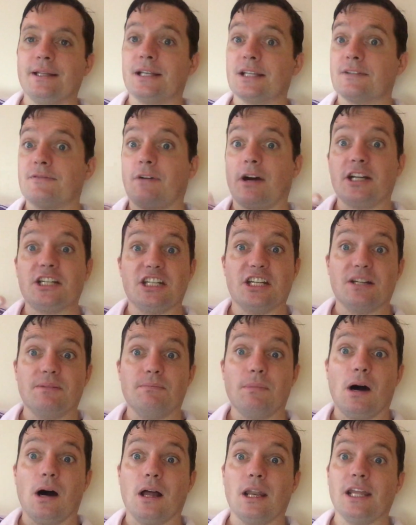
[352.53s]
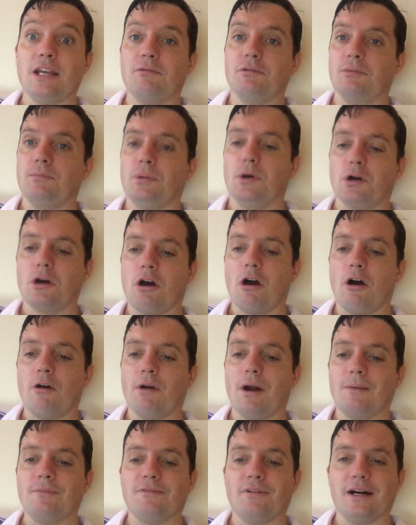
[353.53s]
It's fighting in Mali with Boko
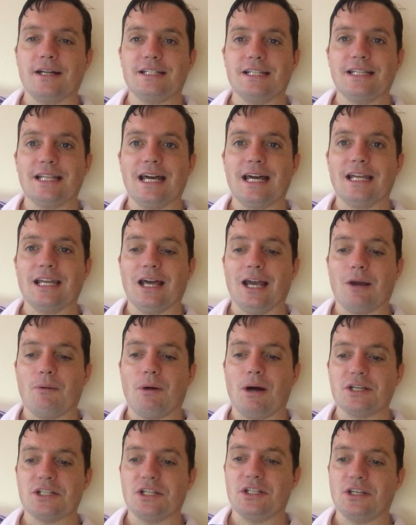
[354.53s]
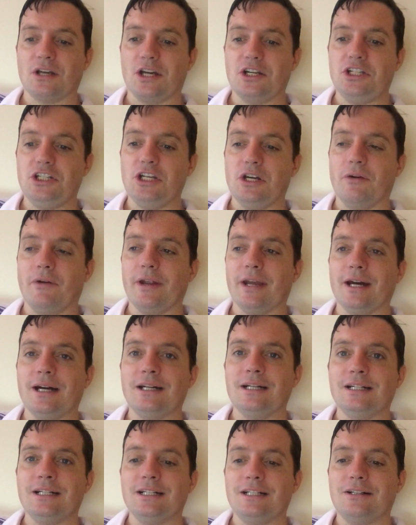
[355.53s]
Haram fighting there, likewise in Nigeria,
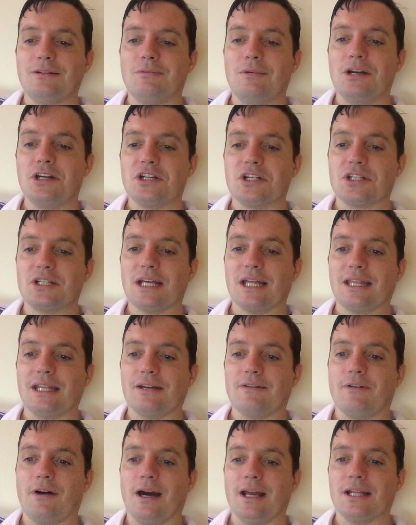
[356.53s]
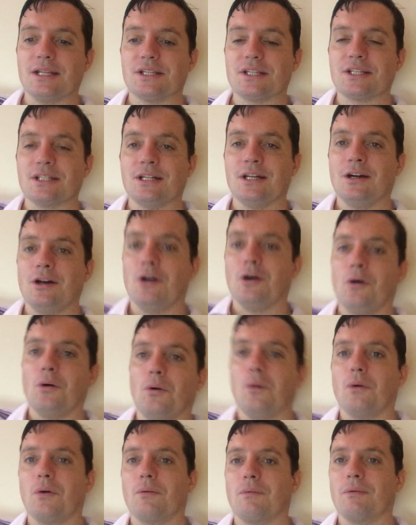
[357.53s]
religious and ethnic violence,
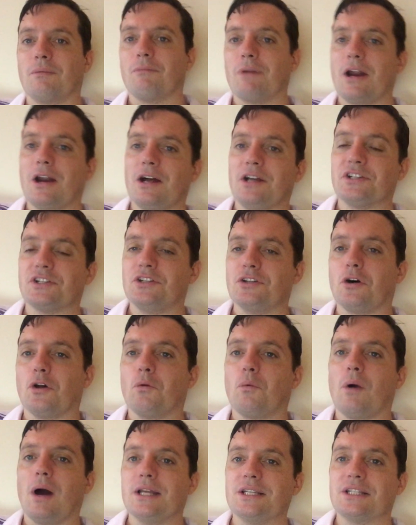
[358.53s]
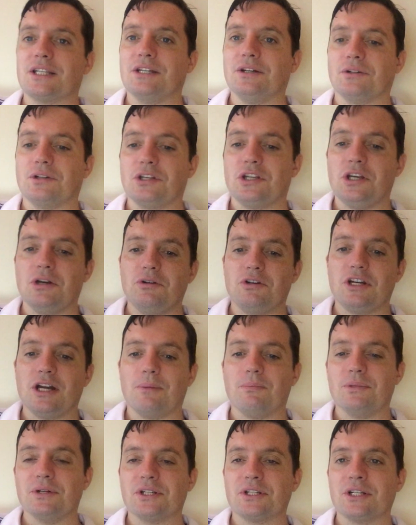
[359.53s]
where else are non-whites killed in huge
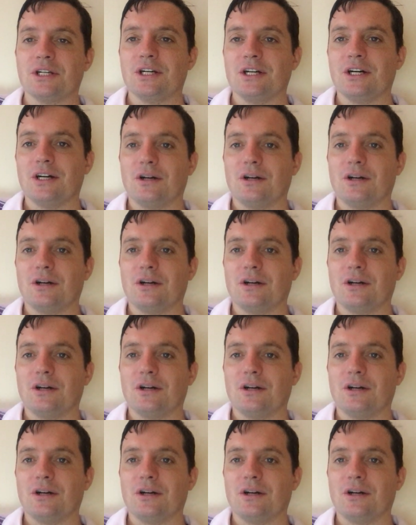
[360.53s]
numbers?